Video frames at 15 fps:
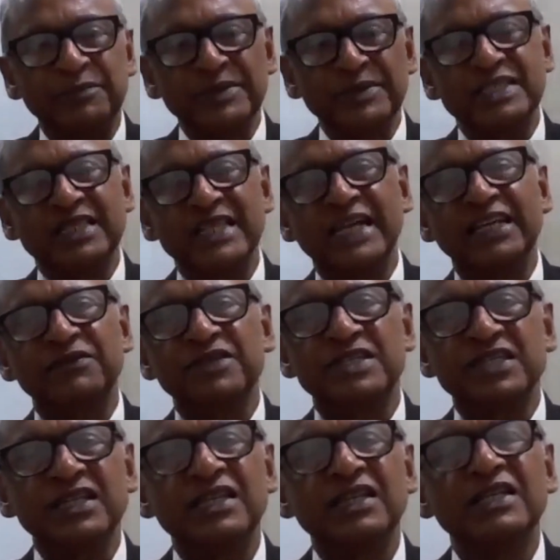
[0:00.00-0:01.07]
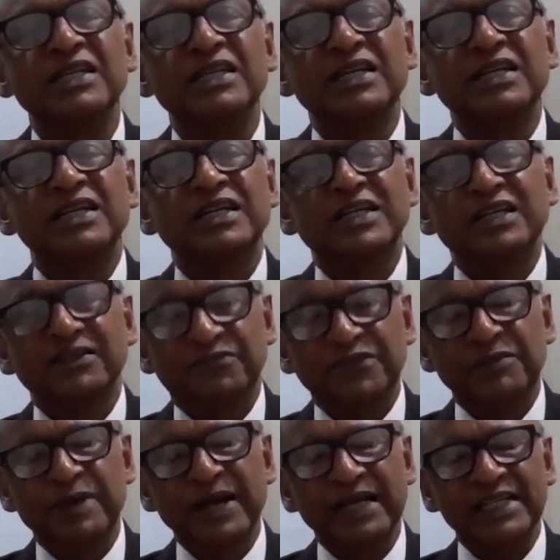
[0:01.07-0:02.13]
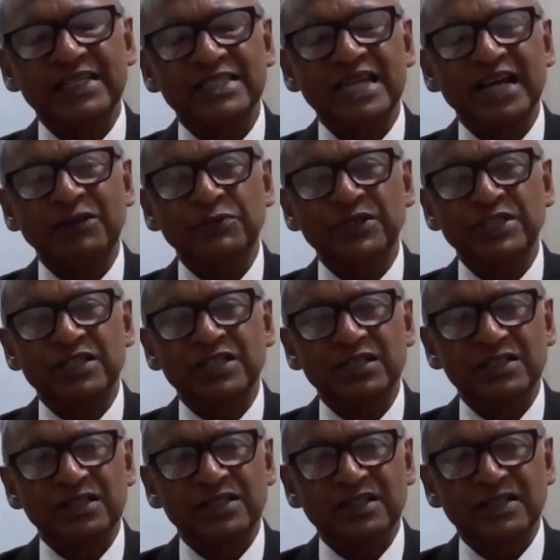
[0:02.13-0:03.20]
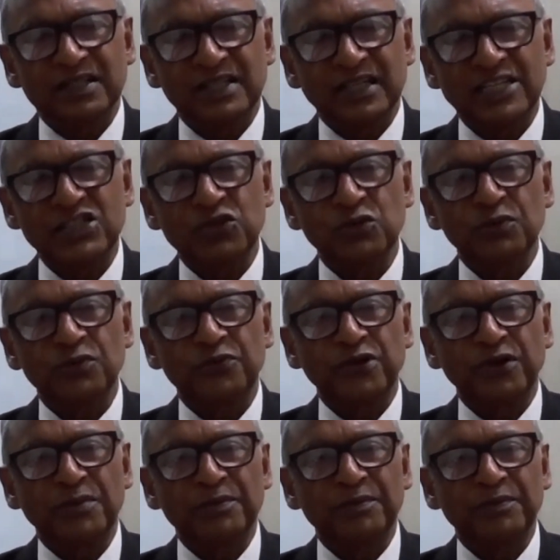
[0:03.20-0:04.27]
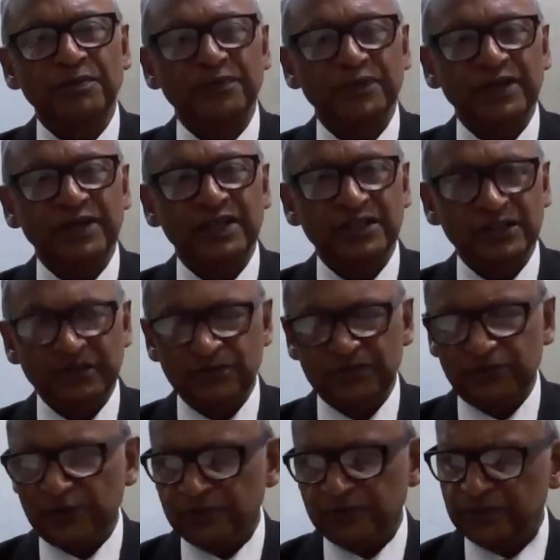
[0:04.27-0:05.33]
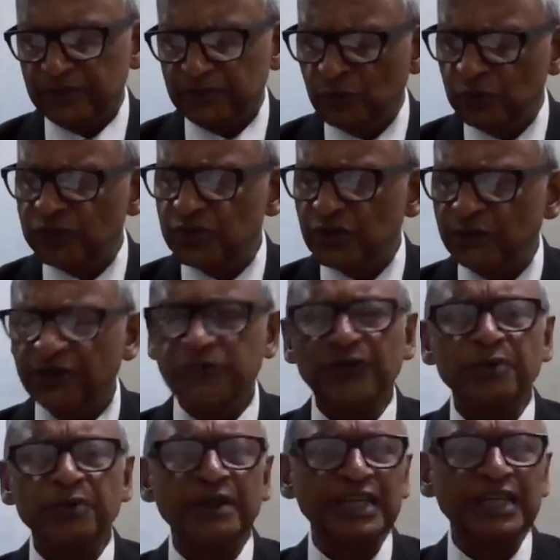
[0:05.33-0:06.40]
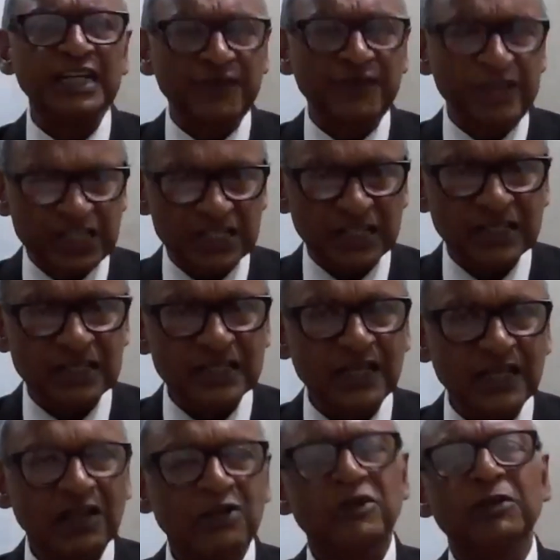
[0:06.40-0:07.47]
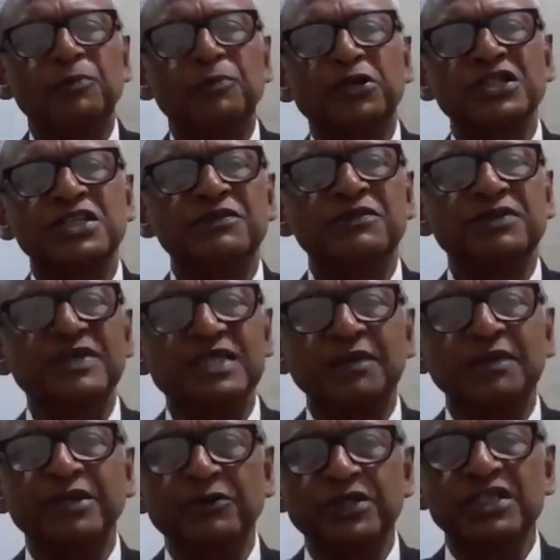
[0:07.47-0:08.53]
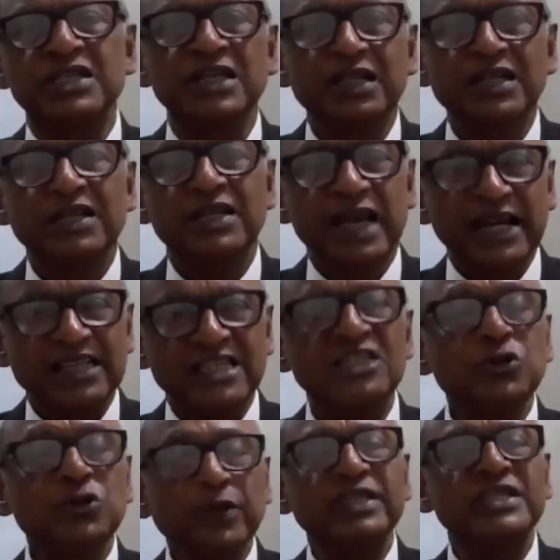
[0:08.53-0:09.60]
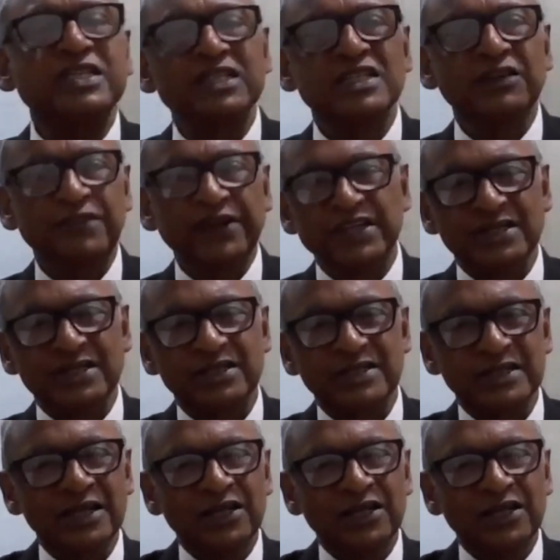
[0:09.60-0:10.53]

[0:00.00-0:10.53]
That means negative feedback is that which gets you moves you away from any deviations, while positive is something which accentuates deviation.